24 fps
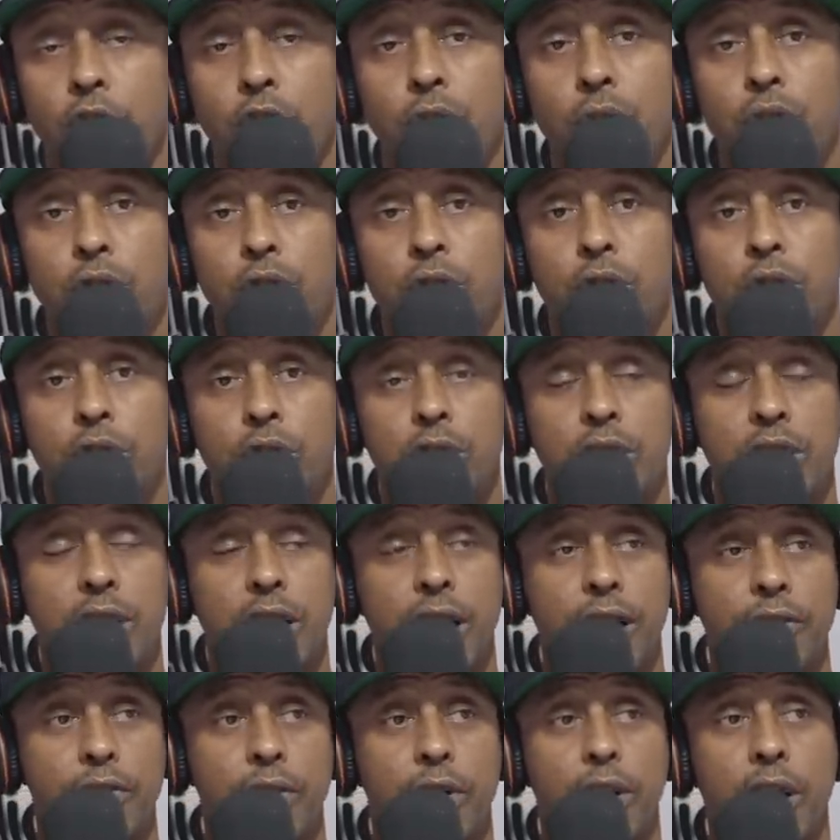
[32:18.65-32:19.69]
You should
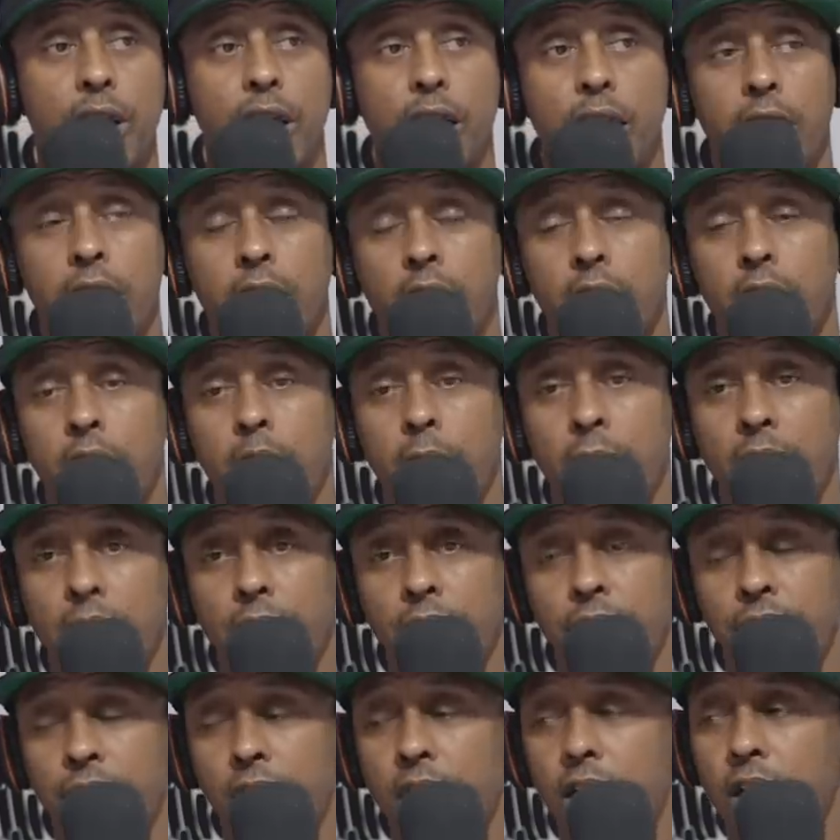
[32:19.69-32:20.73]
never let a
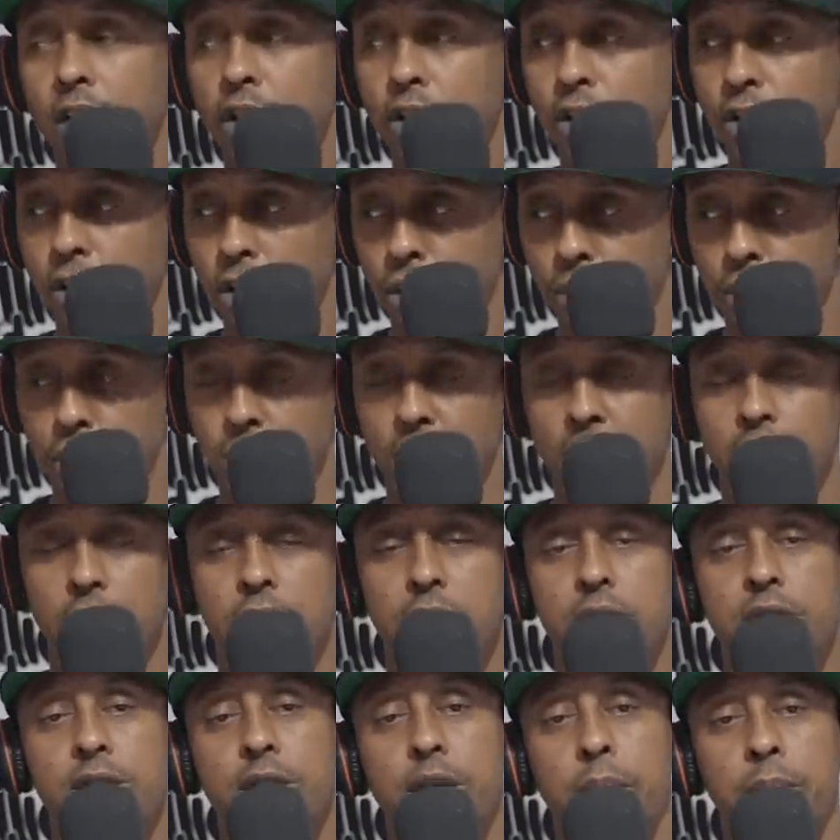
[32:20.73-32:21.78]
motherfucker do
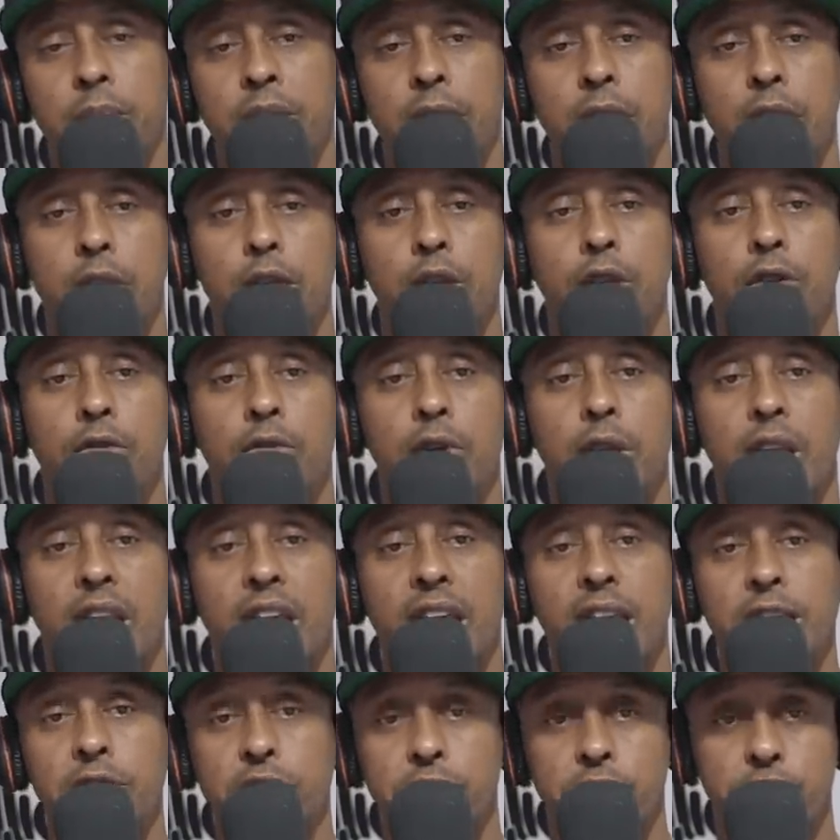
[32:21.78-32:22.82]
something in your
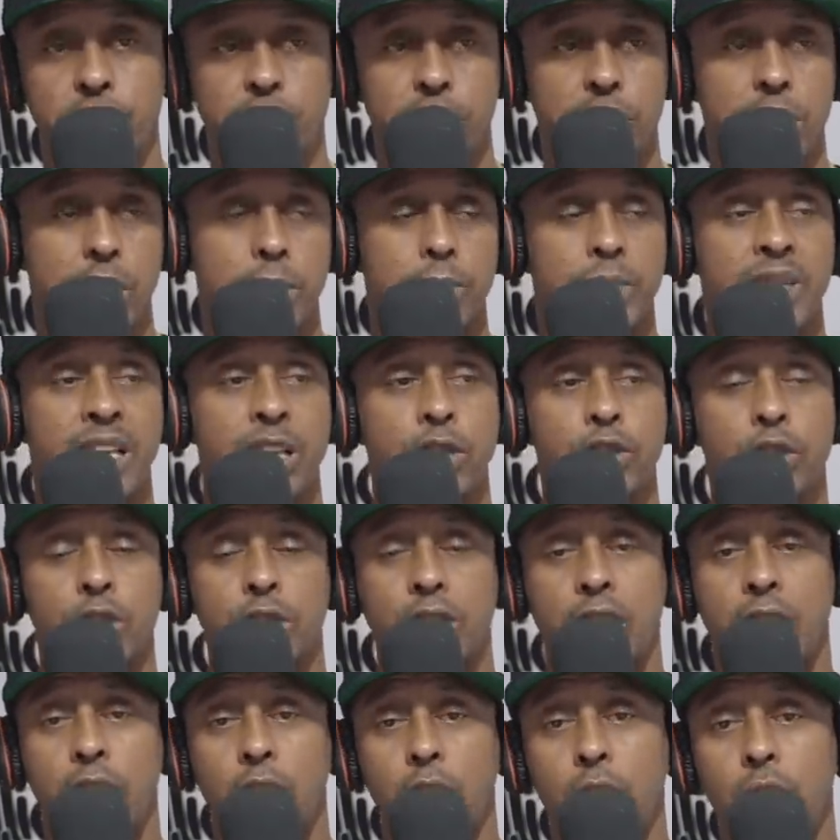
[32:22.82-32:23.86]
relationship that
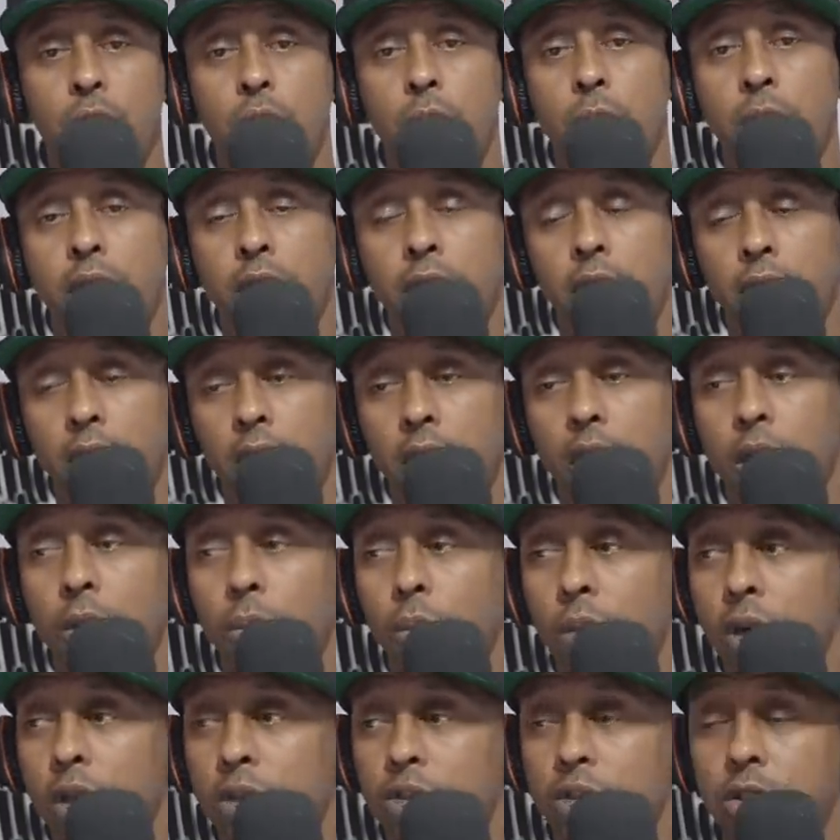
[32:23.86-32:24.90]
you're not cool with.
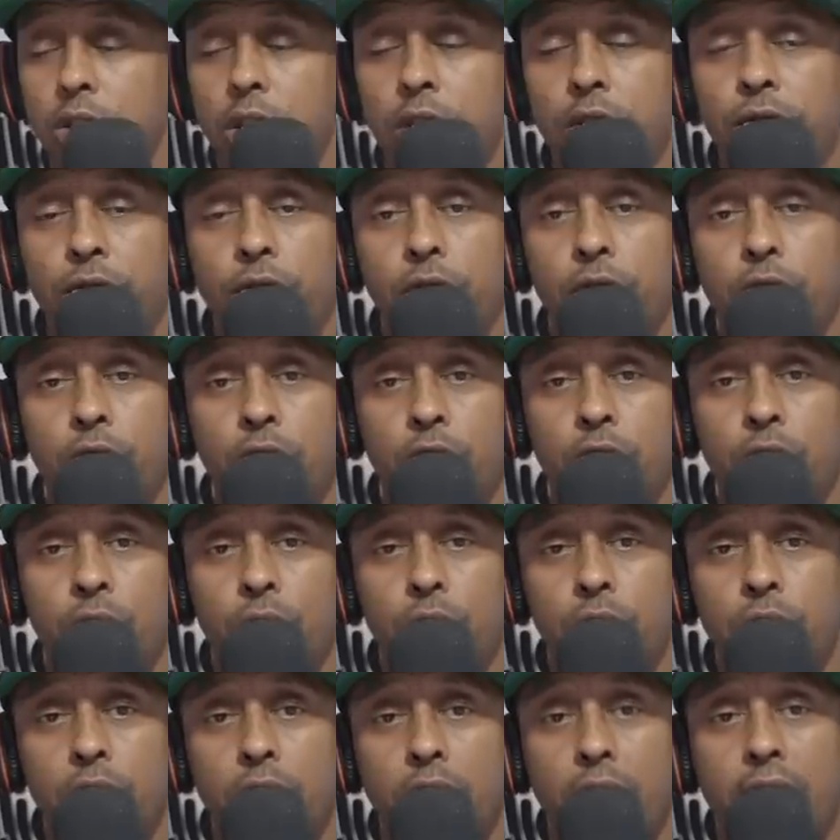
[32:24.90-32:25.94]
And what's good for the
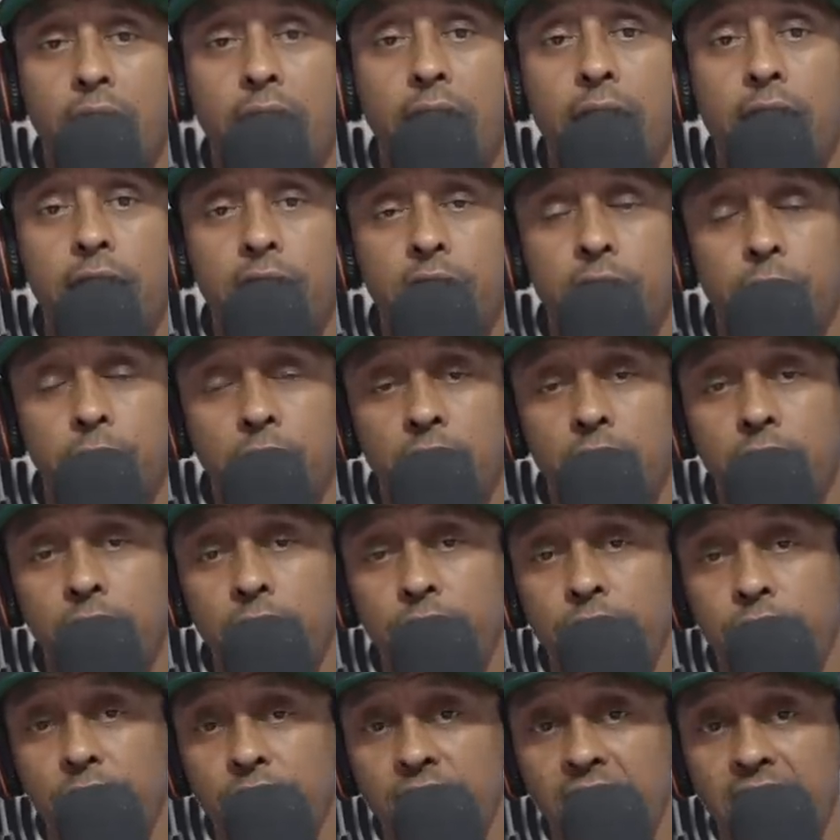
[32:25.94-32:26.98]
goose has to be
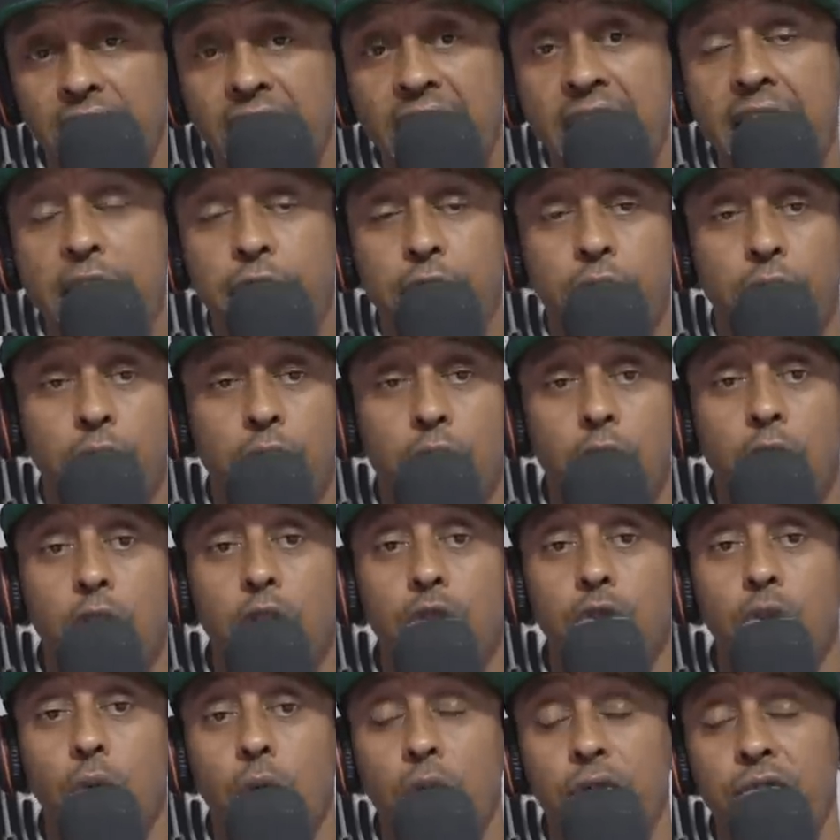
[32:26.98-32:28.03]
good for the gander.
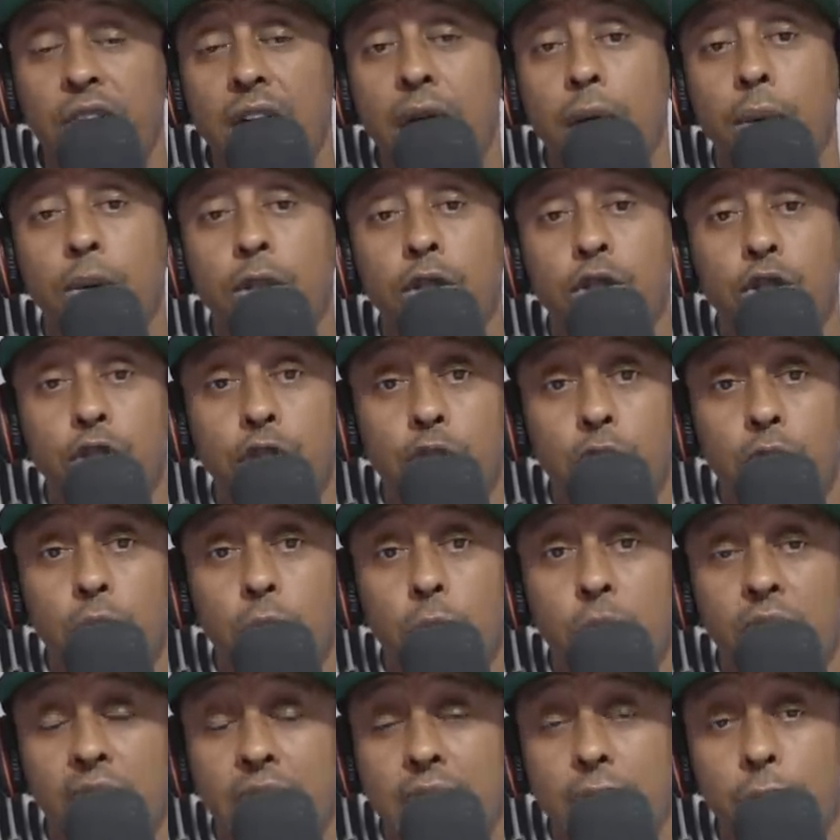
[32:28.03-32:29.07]
So if I was you,
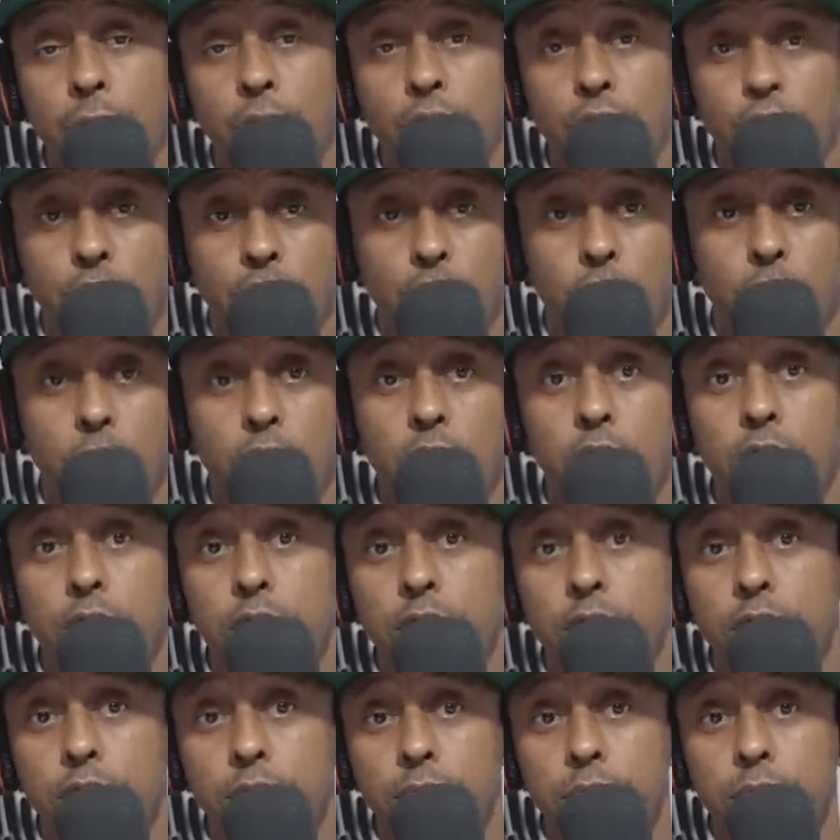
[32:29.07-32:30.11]
what I would do
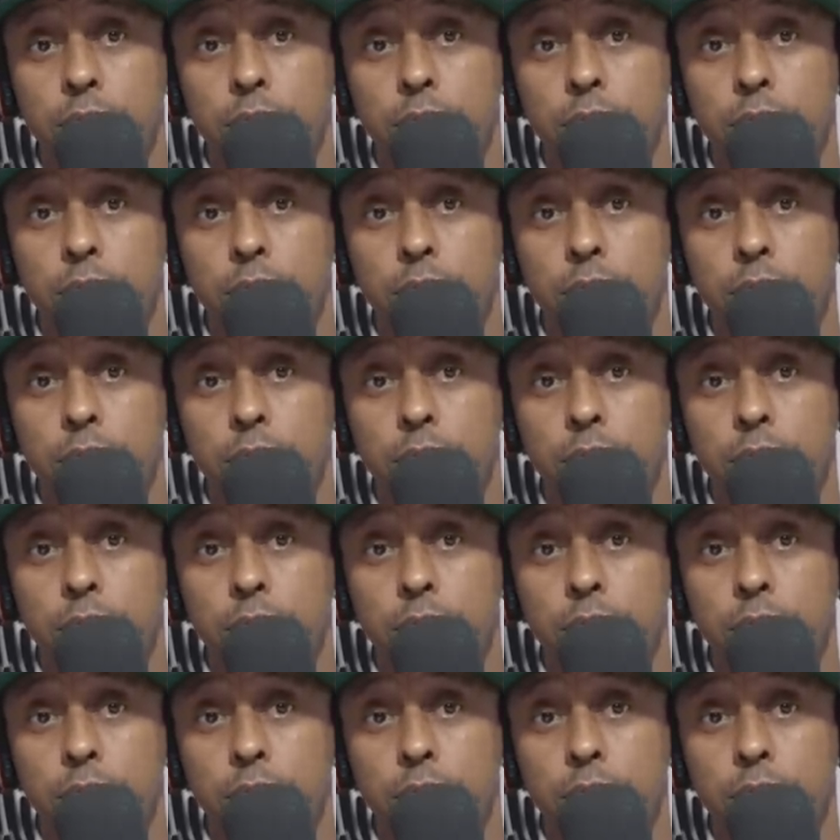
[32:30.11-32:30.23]
is.